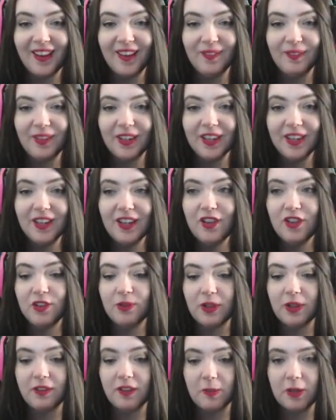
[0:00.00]
um,
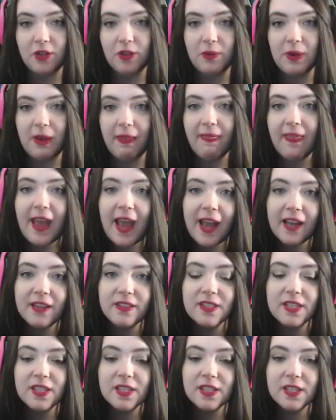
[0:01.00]
so I thought about doing
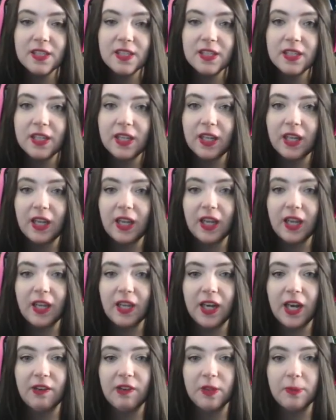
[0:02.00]
that,
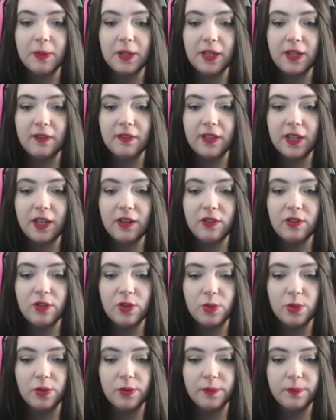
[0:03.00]
and everybody is dead.
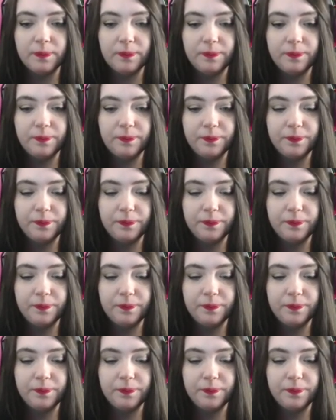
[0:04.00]
Cool.